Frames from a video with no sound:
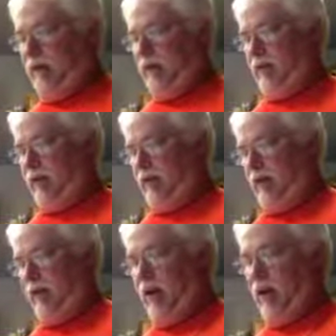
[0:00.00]
Just
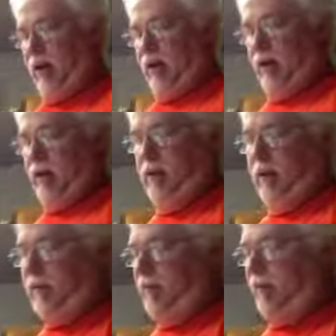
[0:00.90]
so you know, it
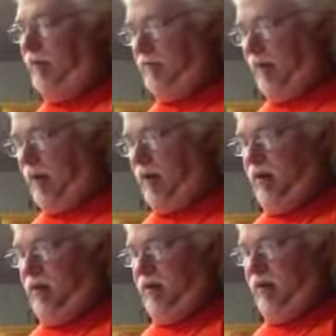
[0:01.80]
comes.
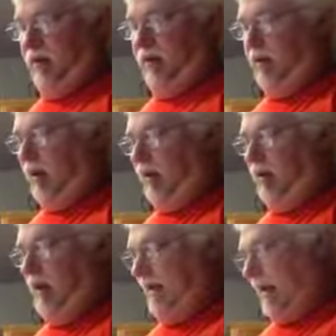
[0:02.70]
These are all
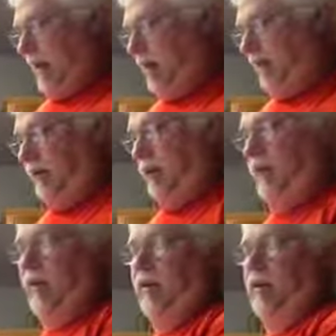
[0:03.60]
decals on
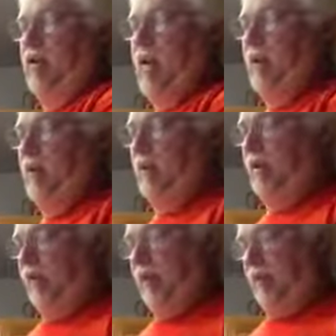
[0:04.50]
all the traps and
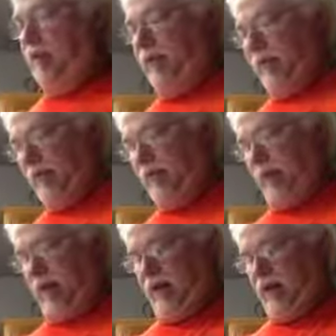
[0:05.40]
tiers.
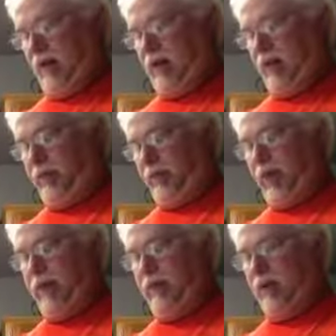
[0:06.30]
The tube
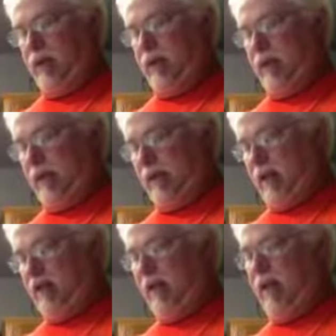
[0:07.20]
stripes are
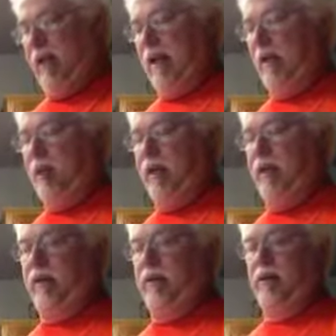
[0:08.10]
decals, they're not hand
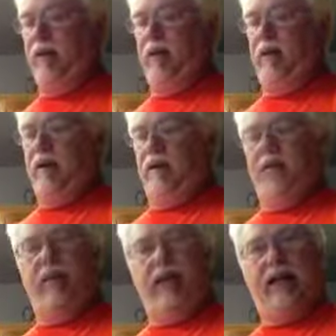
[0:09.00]
painted.
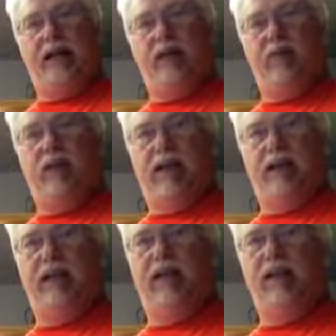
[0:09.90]
The mic tips are
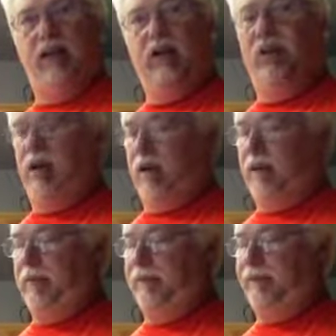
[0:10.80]
actually glued on.